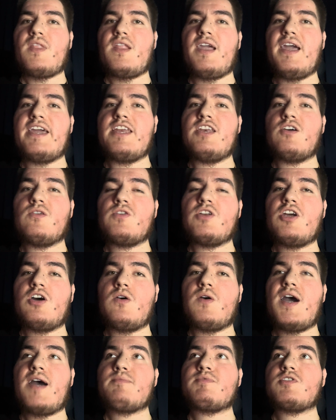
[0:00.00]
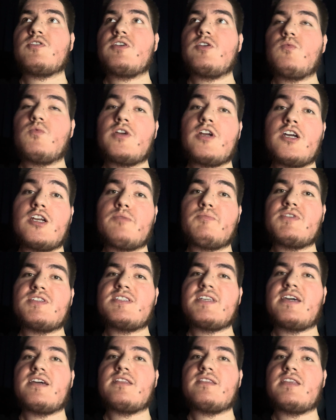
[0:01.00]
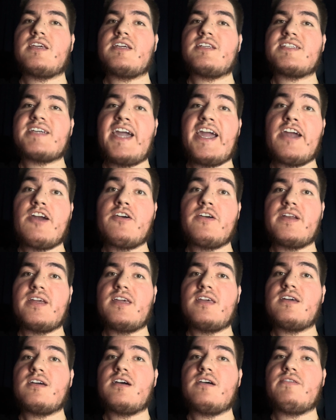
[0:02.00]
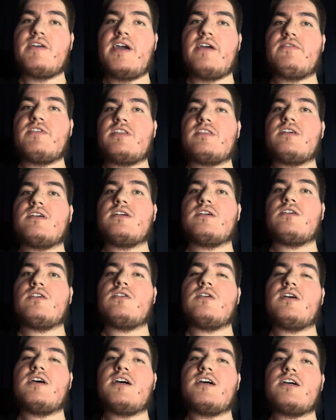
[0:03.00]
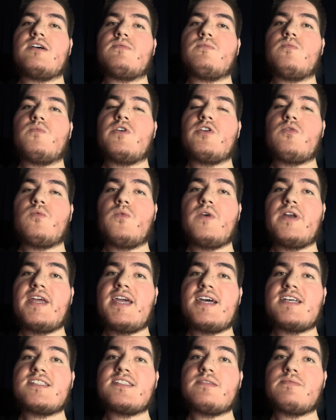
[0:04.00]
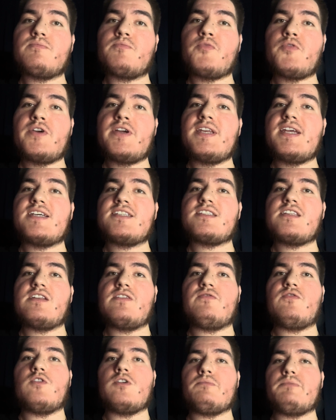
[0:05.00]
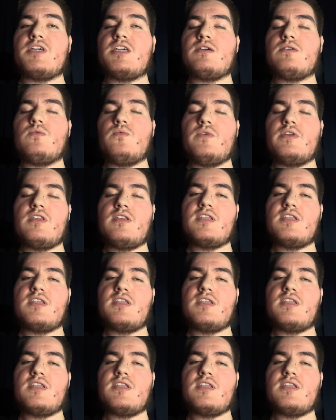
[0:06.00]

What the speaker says: I don't know absolutely 100% the entirety of everything with what he has predestined for me within